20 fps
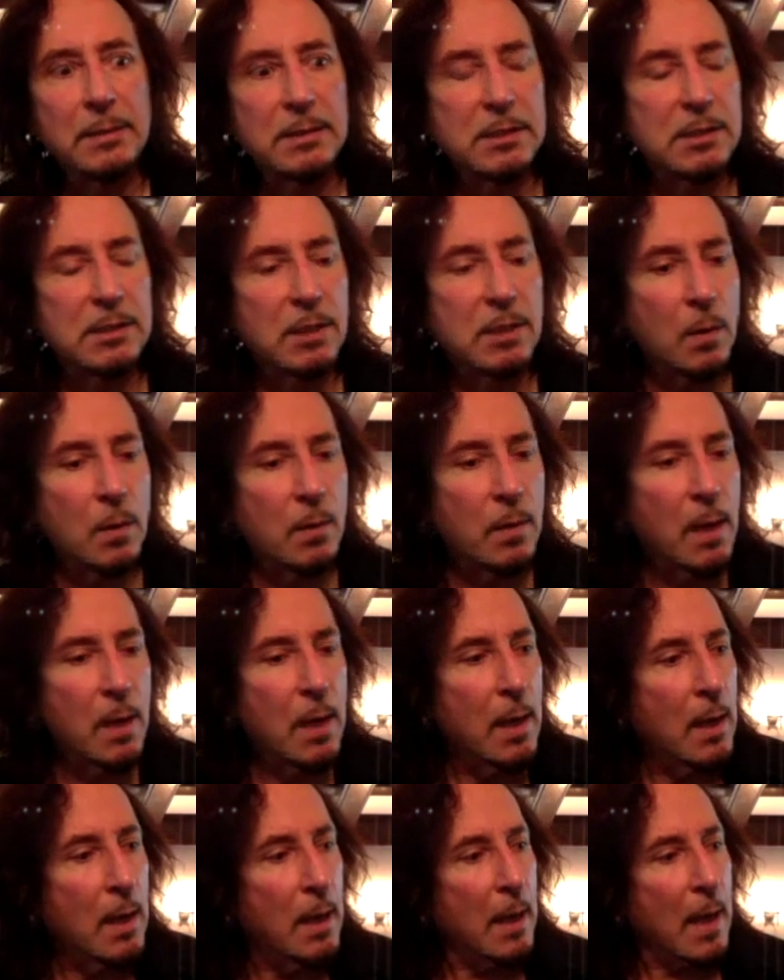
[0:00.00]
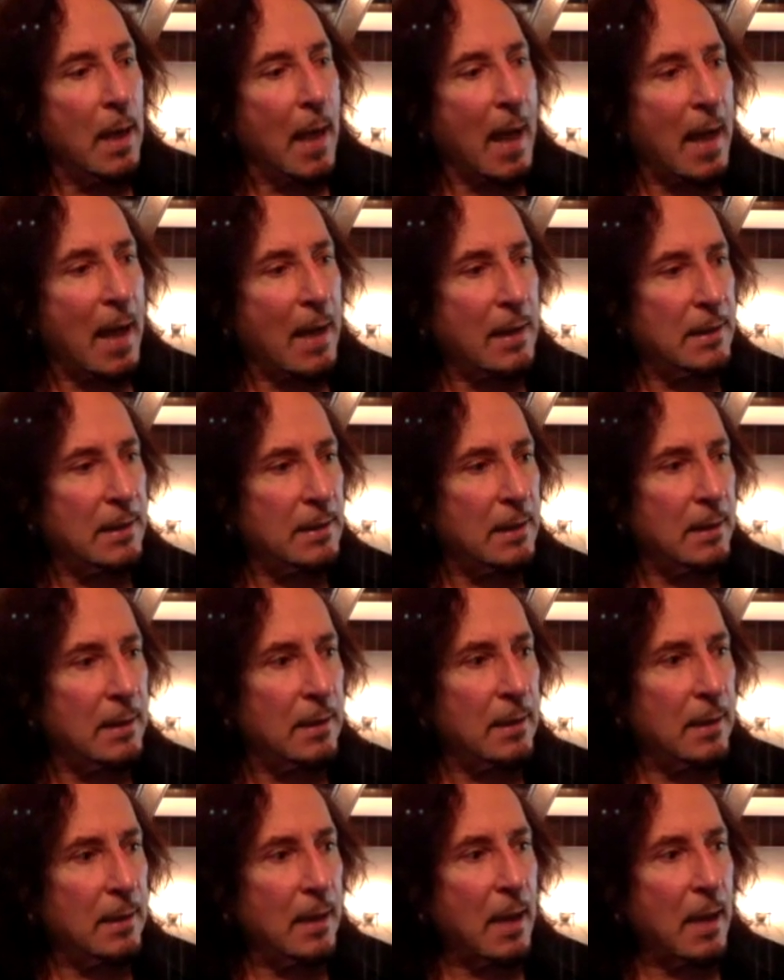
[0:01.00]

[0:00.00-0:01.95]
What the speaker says: So I